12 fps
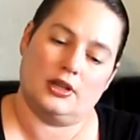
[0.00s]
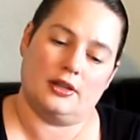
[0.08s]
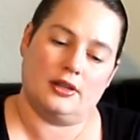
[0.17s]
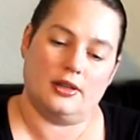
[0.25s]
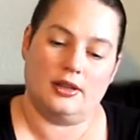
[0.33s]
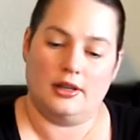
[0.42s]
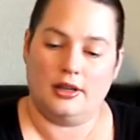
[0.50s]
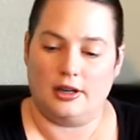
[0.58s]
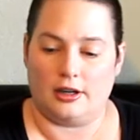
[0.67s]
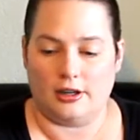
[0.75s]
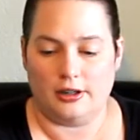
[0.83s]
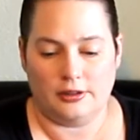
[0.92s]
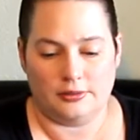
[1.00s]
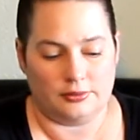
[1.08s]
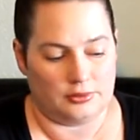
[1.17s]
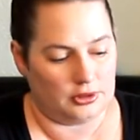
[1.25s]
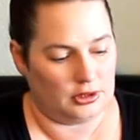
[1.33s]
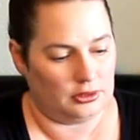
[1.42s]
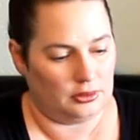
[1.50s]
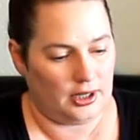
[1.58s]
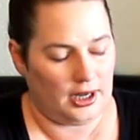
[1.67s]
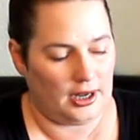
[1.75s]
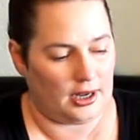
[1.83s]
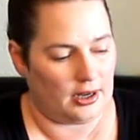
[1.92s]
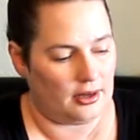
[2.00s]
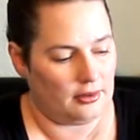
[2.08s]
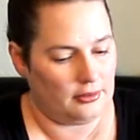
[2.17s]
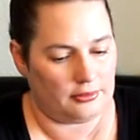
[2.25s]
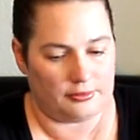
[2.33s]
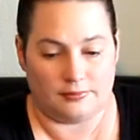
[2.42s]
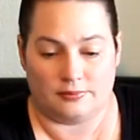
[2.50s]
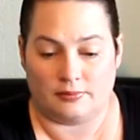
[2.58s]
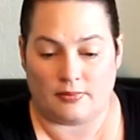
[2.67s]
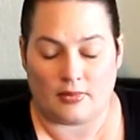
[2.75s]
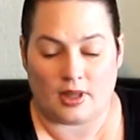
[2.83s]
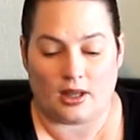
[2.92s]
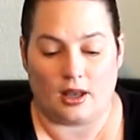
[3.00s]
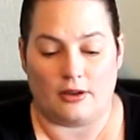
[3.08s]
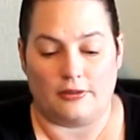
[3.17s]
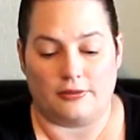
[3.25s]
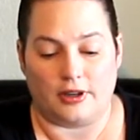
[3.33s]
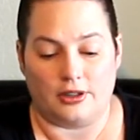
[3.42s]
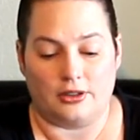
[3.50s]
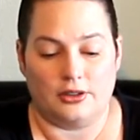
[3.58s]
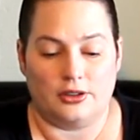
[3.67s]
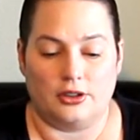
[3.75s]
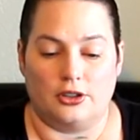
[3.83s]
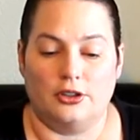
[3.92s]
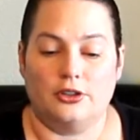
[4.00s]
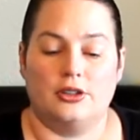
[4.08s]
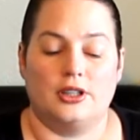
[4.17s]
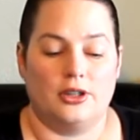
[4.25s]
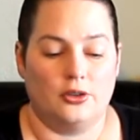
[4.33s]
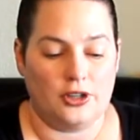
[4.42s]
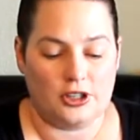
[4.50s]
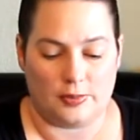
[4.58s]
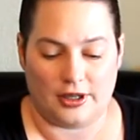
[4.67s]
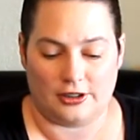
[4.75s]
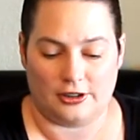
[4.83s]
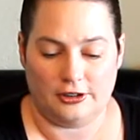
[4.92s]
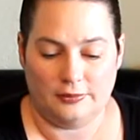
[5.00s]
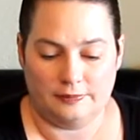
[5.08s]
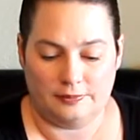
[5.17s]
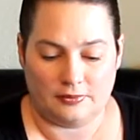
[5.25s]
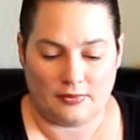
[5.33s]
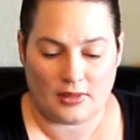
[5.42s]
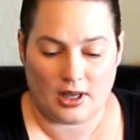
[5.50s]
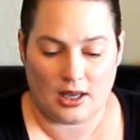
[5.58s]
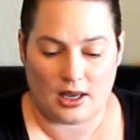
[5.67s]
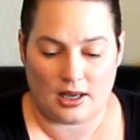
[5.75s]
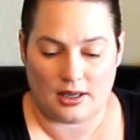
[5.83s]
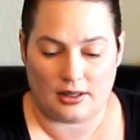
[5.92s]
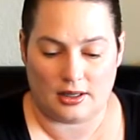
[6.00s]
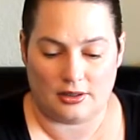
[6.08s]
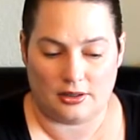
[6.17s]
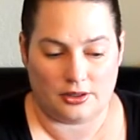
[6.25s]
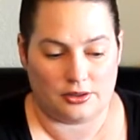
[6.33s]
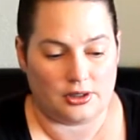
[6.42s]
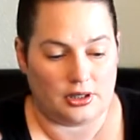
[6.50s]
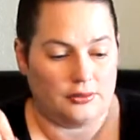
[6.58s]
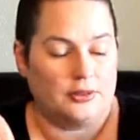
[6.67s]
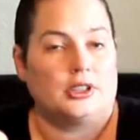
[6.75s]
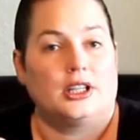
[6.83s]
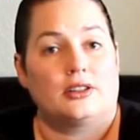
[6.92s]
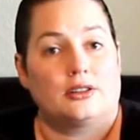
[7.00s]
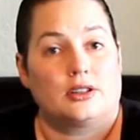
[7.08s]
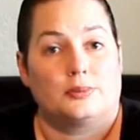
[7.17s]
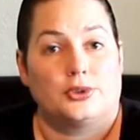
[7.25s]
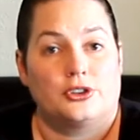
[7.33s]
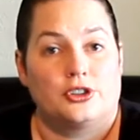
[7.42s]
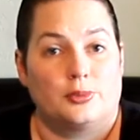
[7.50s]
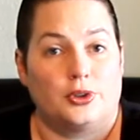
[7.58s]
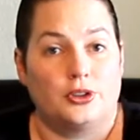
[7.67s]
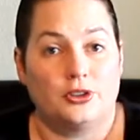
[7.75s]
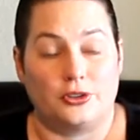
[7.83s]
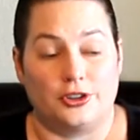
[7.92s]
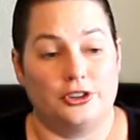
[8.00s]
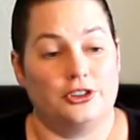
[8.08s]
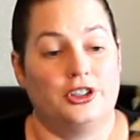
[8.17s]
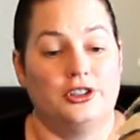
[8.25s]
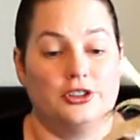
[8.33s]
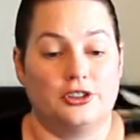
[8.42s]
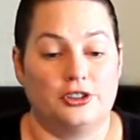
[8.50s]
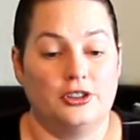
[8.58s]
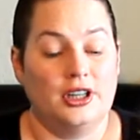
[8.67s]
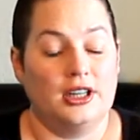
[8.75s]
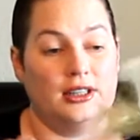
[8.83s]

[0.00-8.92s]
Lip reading: And there you have a fun Earth Day noisemaker. And then you can see if you can get the principal or your teacher